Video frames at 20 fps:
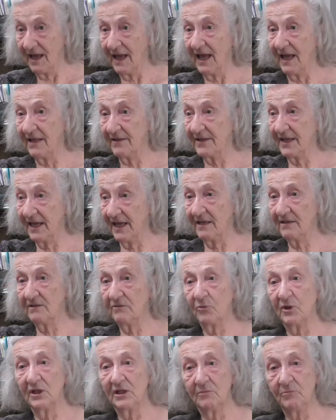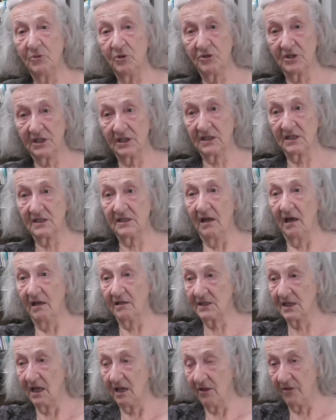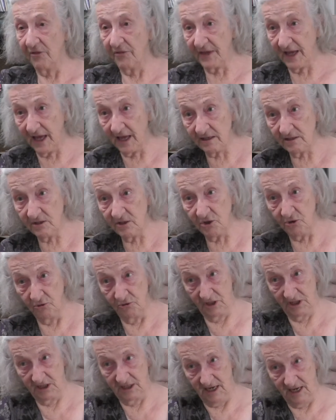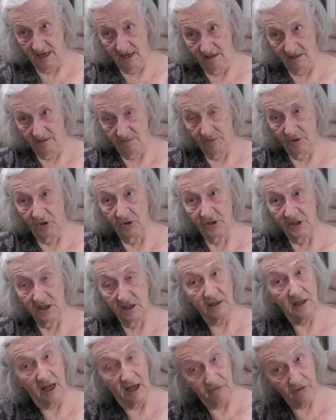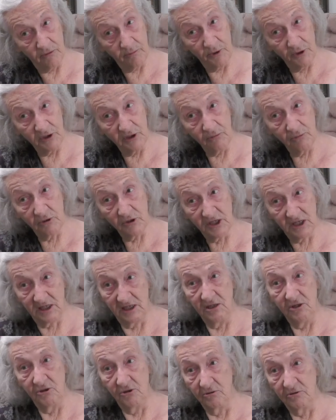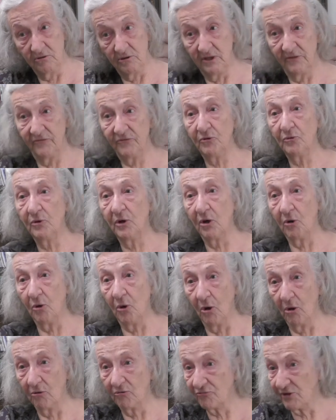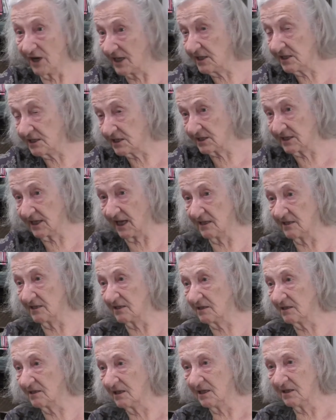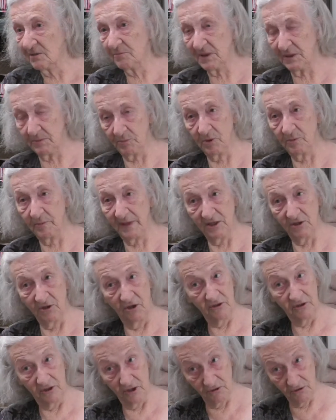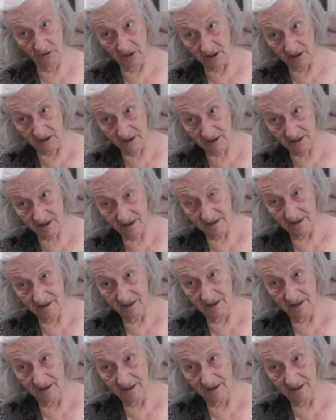And then when the music starts, then you stand, because then everybody will see you. If you are already standing, people may not notice.